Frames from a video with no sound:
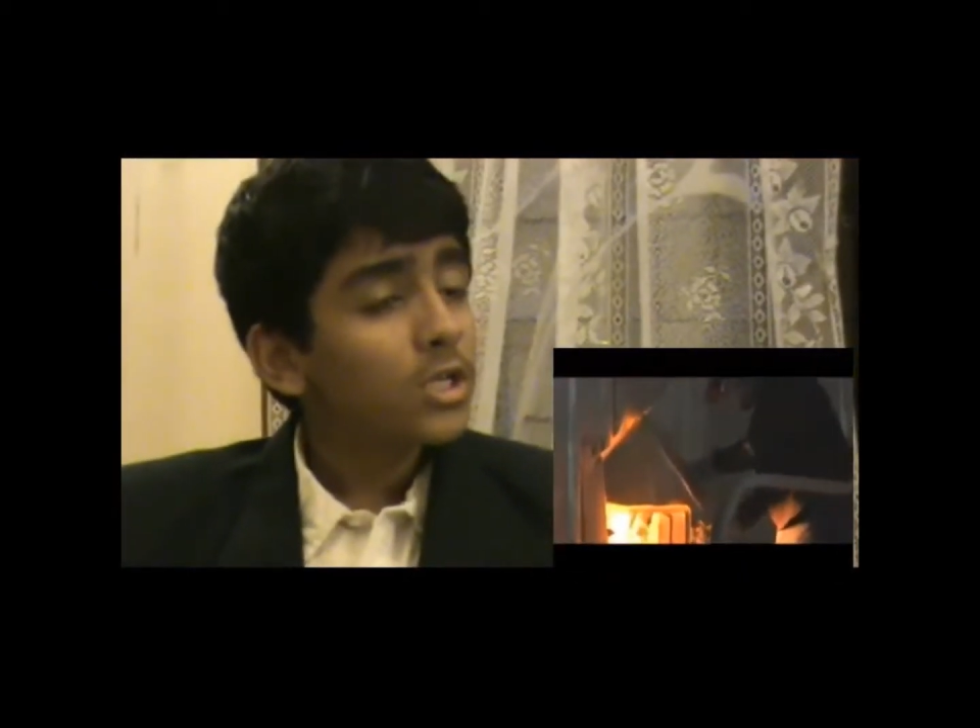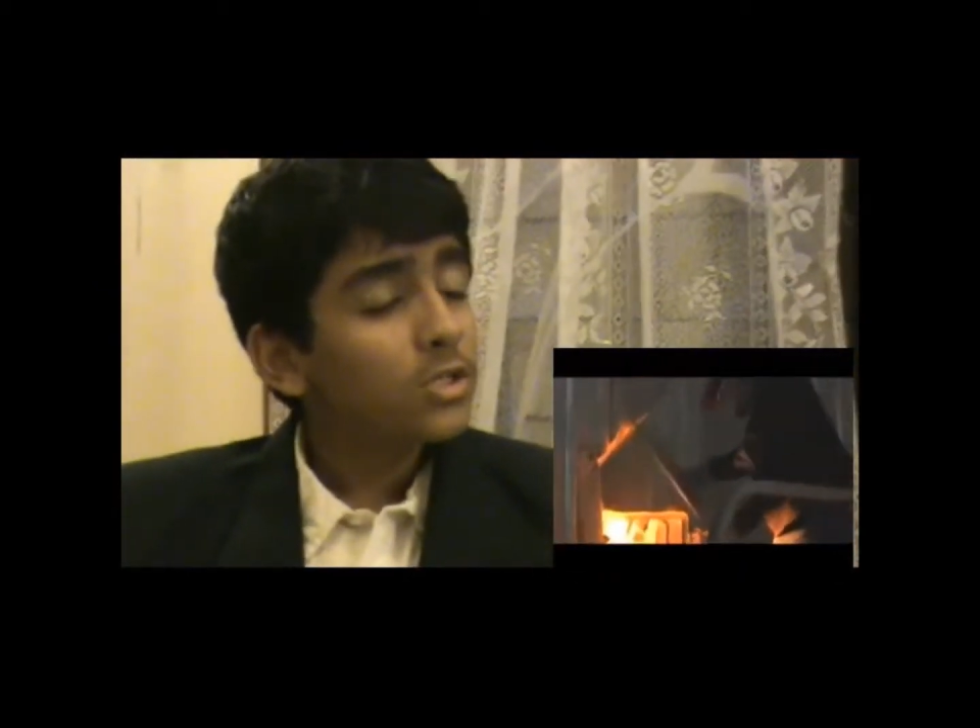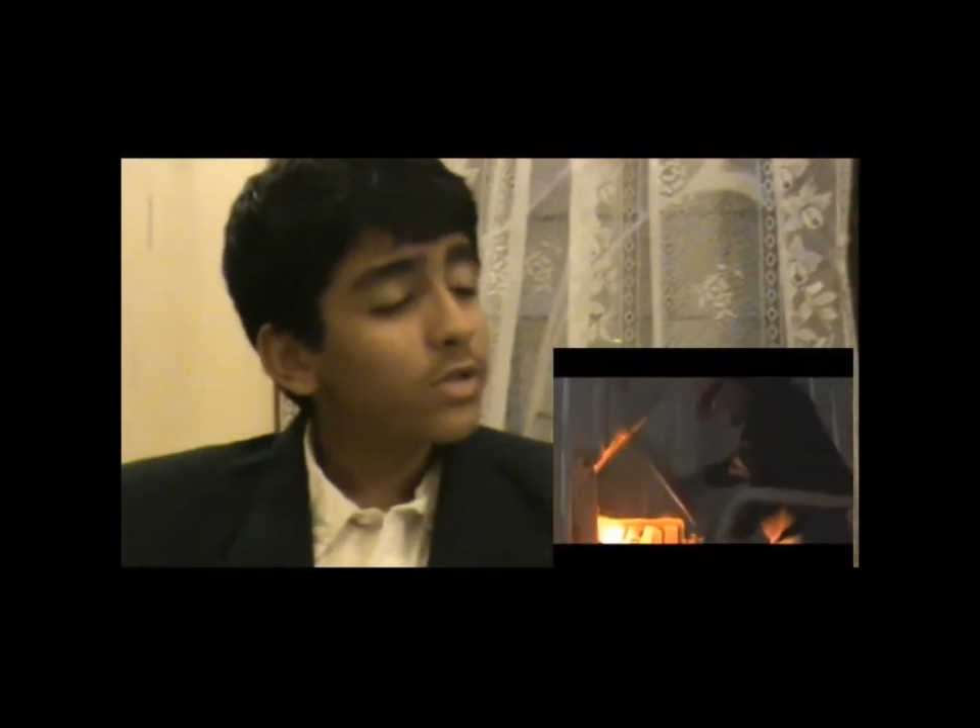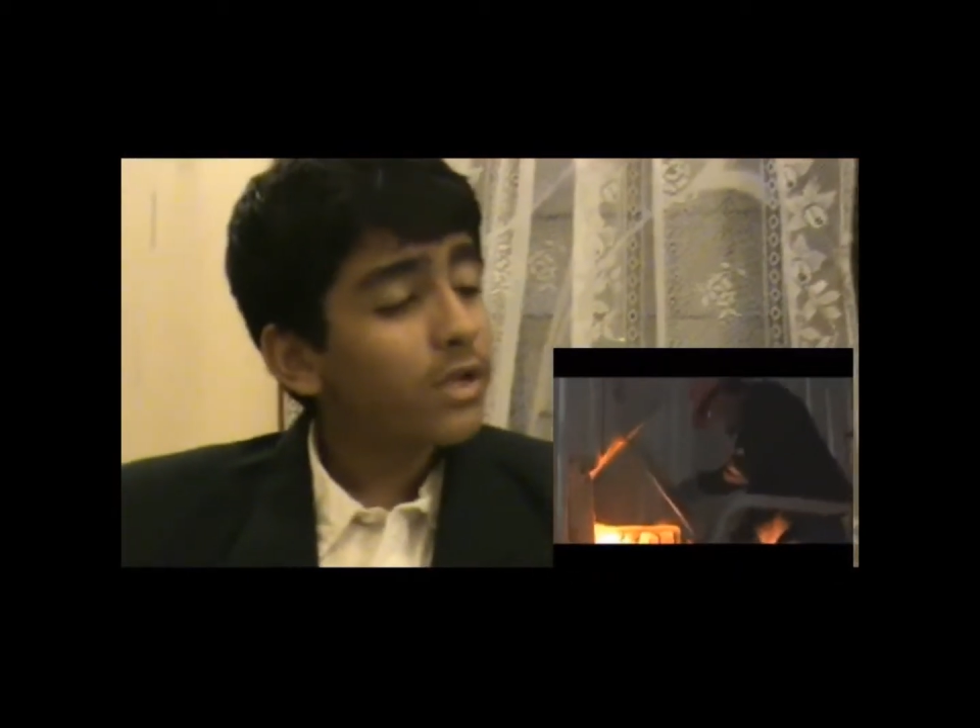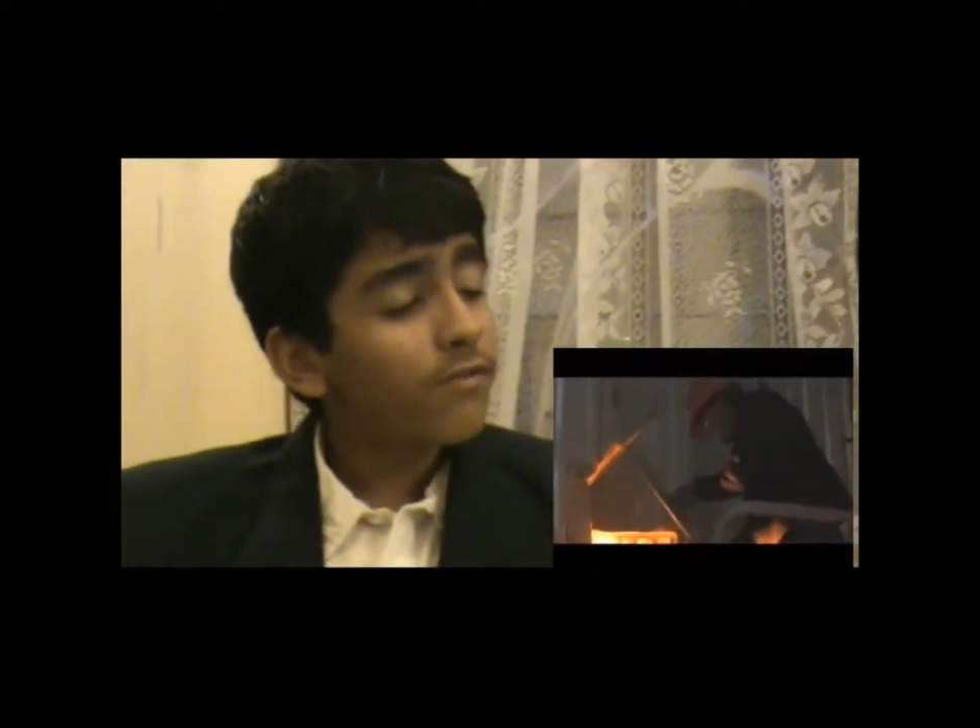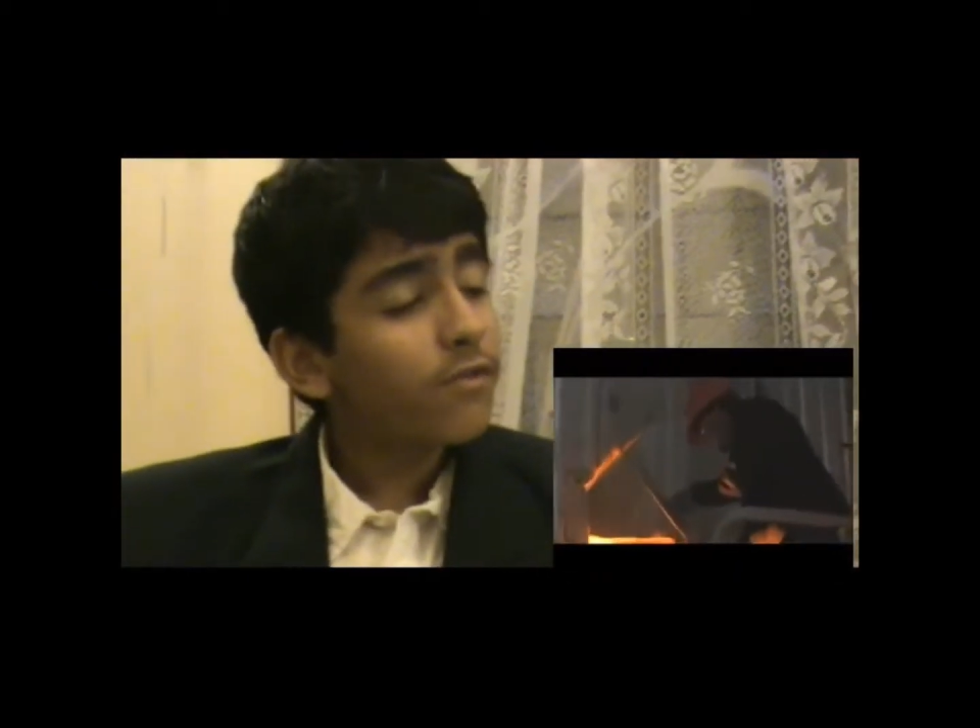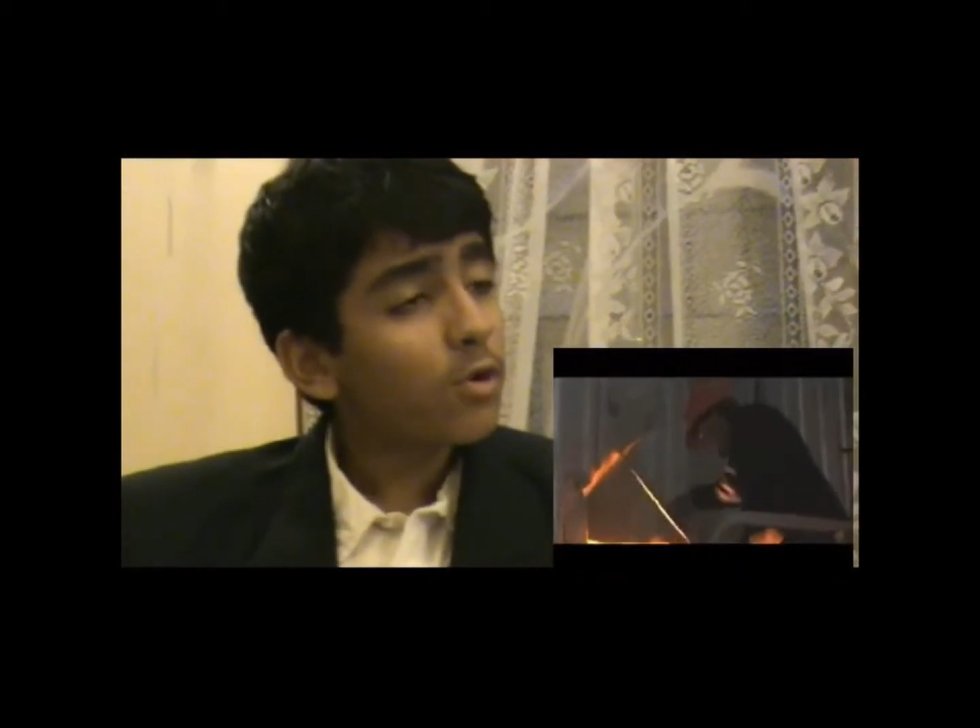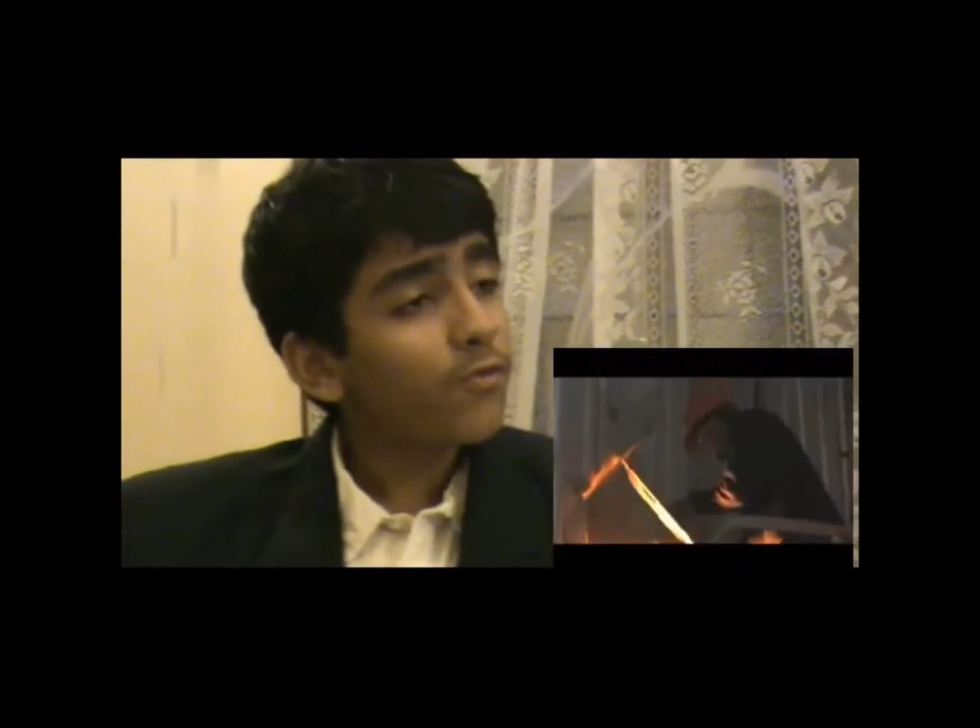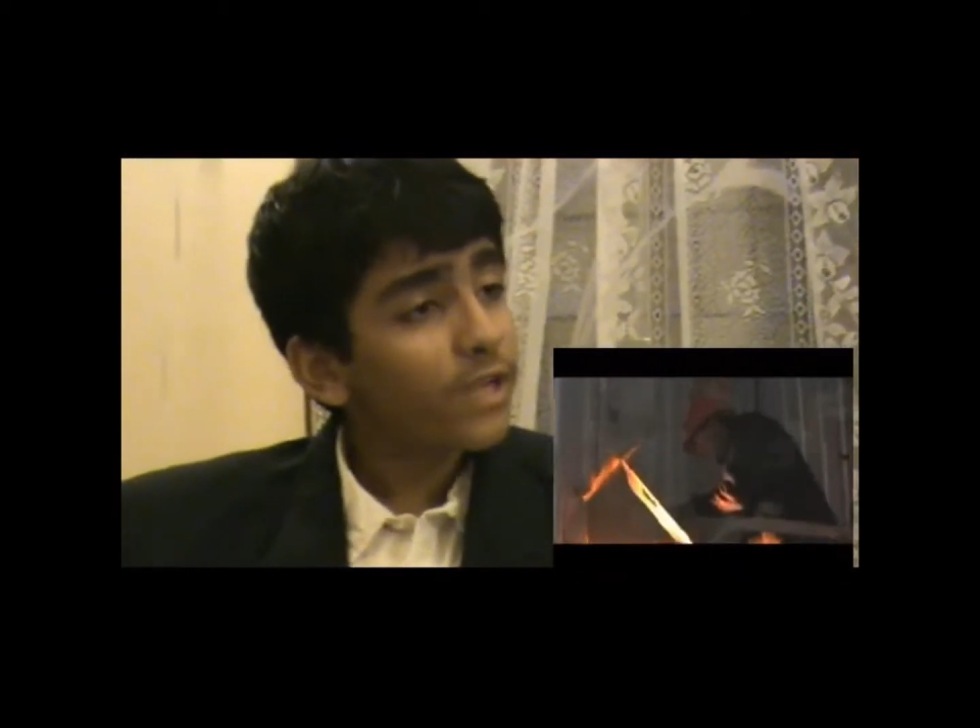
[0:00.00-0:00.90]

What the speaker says: to the flow of